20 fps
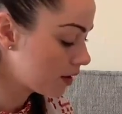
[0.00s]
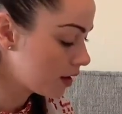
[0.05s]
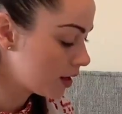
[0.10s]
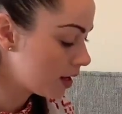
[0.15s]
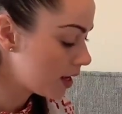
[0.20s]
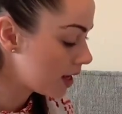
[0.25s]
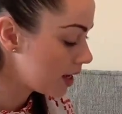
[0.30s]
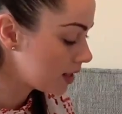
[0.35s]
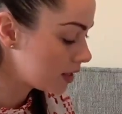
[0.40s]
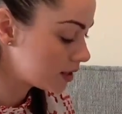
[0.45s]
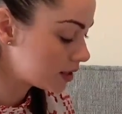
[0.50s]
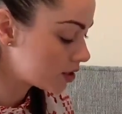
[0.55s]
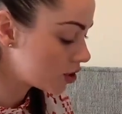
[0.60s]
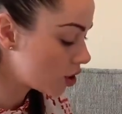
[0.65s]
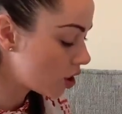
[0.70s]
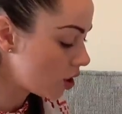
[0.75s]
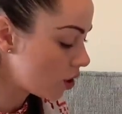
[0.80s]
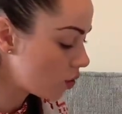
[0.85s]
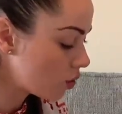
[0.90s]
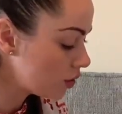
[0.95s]
And it's
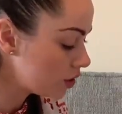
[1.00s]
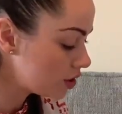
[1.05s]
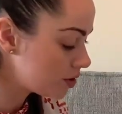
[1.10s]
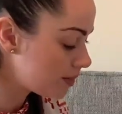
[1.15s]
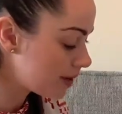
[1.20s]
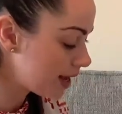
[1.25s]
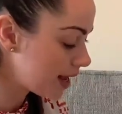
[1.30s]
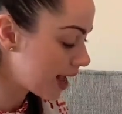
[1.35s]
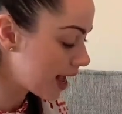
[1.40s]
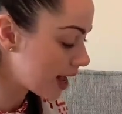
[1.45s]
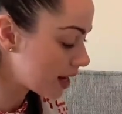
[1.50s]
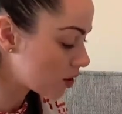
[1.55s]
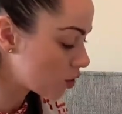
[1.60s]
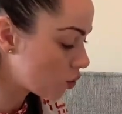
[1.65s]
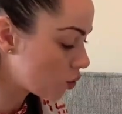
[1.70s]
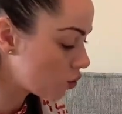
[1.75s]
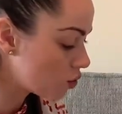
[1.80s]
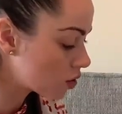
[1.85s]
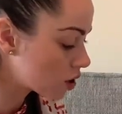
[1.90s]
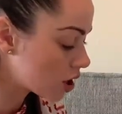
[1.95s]
not going to be an
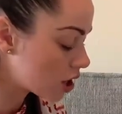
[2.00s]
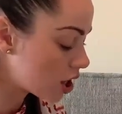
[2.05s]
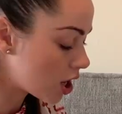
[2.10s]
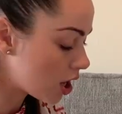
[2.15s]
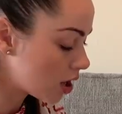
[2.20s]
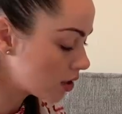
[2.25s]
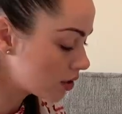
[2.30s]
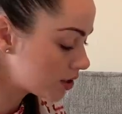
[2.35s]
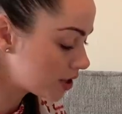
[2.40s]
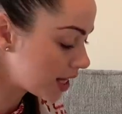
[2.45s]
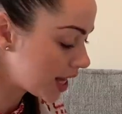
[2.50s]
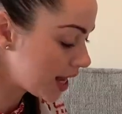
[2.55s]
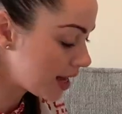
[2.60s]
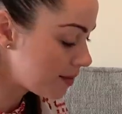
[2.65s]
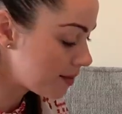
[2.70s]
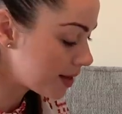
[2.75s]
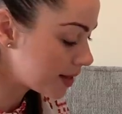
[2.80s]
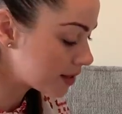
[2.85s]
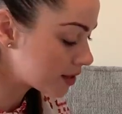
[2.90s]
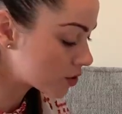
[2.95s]
o'clock time,
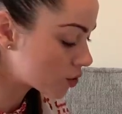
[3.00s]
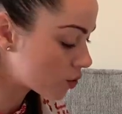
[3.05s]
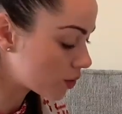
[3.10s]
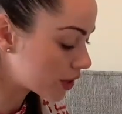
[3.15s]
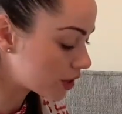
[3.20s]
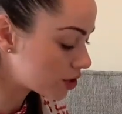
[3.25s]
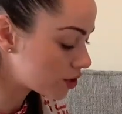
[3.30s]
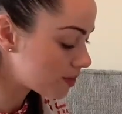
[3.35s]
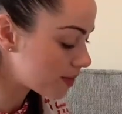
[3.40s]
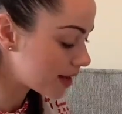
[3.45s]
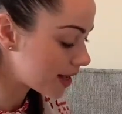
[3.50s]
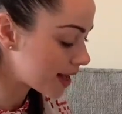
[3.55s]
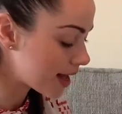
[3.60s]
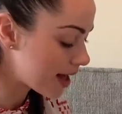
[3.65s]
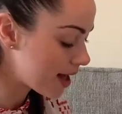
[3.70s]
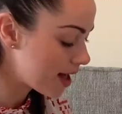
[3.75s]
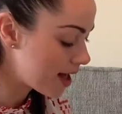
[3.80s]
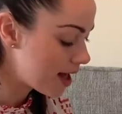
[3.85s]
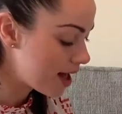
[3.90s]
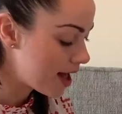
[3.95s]
it's going to be a
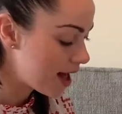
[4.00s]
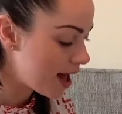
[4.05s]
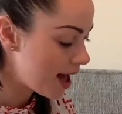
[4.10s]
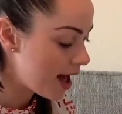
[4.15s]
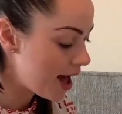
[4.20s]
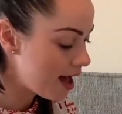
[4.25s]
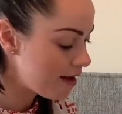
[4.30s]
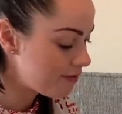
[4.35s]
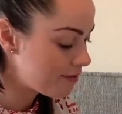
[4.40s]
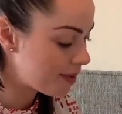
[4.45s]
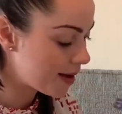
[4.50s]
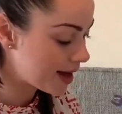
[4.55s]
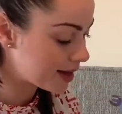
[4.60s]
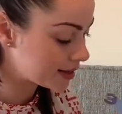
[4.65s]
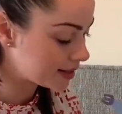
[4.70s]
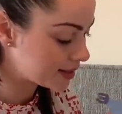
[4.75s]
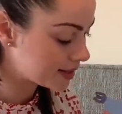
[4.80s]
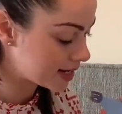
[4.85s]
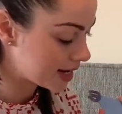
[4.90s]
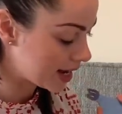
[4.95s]

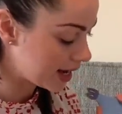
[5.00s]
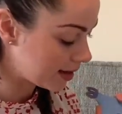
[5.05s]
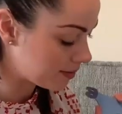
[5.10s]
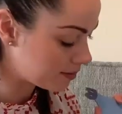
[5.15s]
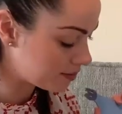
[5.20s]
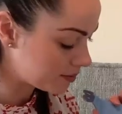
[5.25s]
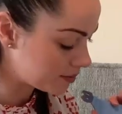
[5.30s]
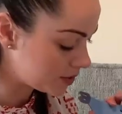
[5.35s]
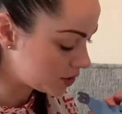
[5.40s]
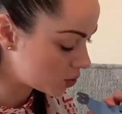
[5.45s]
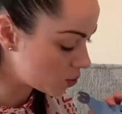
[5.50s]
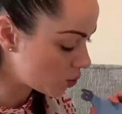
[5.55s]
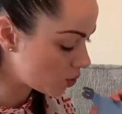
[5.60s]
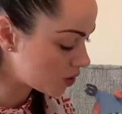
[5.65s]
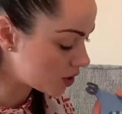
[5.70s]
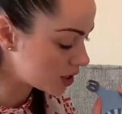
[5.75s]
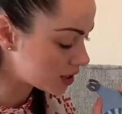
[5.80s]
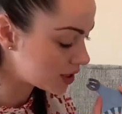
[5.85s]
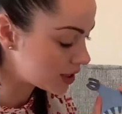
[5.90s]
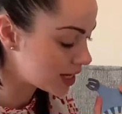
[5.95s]
half-past time. So the
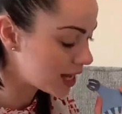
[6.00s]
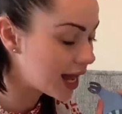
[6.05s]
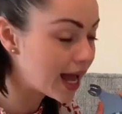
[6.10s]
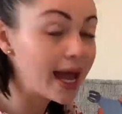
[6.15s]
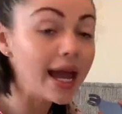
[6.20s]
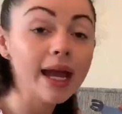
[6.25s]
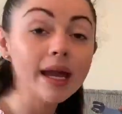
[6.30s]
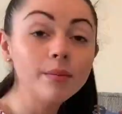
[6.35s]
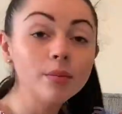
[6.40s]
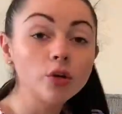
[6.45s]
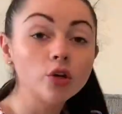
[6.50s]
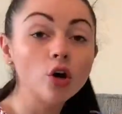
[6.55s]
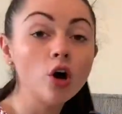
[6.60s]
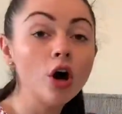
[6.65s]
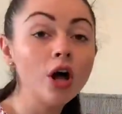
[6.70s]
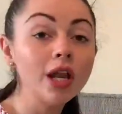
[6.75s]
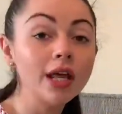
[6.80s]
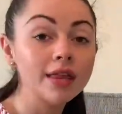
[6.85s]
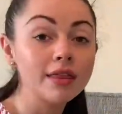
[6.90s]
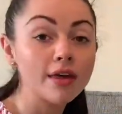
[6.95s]
time on
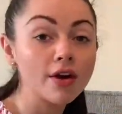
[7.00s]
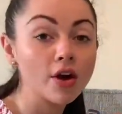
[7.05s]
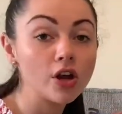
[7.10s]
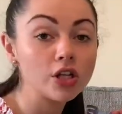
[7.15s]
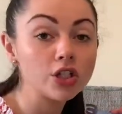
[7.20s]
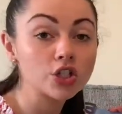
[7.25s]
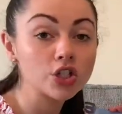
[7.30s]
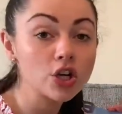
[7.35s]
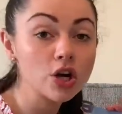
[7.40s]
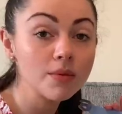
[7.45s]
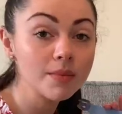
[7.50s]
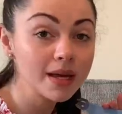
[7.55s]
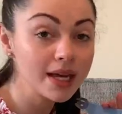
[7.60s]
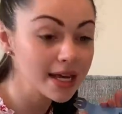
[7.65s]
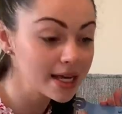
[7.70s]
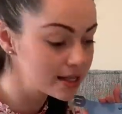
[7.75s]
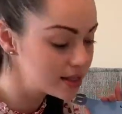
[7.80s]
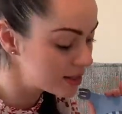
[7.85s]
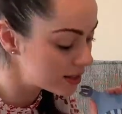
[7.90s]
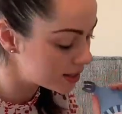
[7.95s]
Ollie the Owl's tummy
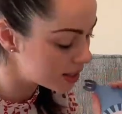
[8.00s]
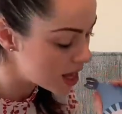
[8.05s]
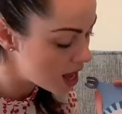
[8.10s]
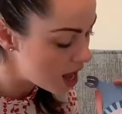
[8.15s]
is